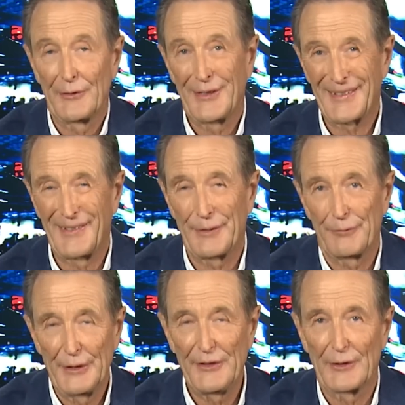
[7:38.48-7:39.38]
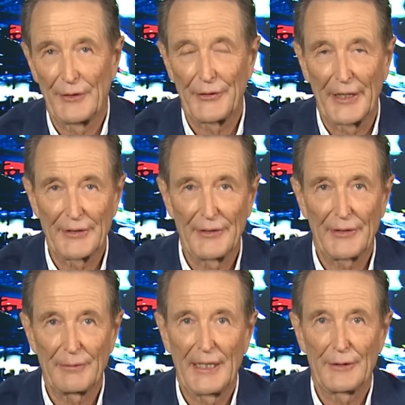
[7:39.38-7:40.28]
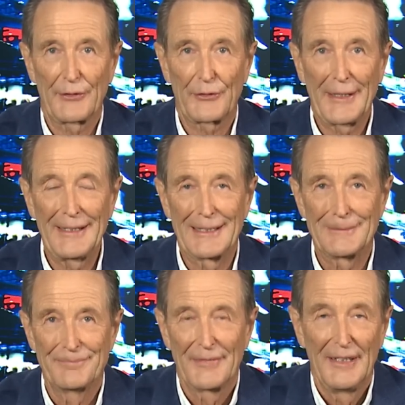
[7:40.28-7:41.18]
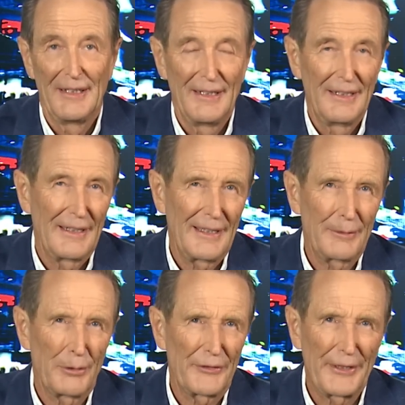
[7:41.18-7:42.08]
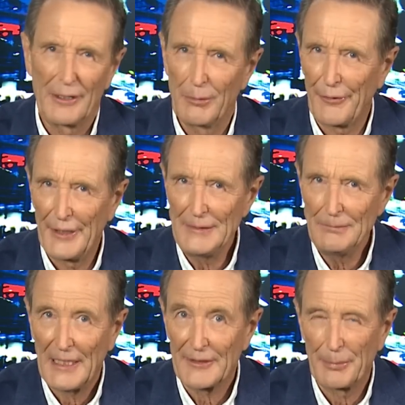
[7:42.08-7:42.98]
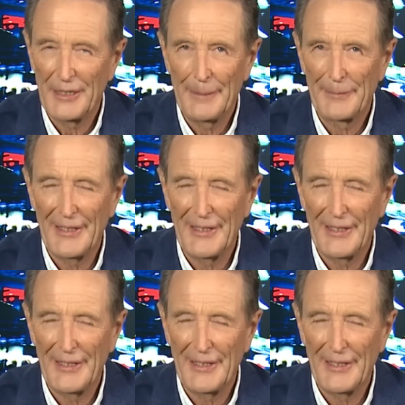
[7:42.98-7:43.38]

on dozens of regional stations around Australia. And what terrible thing had the PM